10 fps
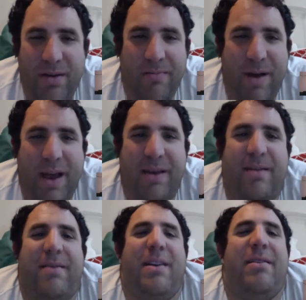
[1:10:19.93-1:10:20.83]
but
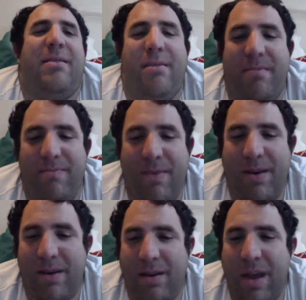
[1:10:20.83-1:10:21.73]
it's
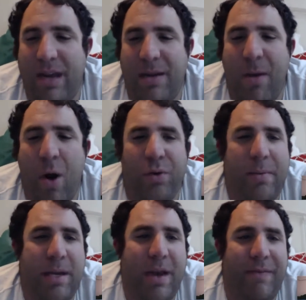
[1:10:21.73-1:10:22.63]
so like tomorrow's gonna
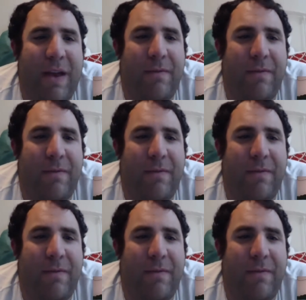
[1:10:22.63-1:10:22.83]
be a tough day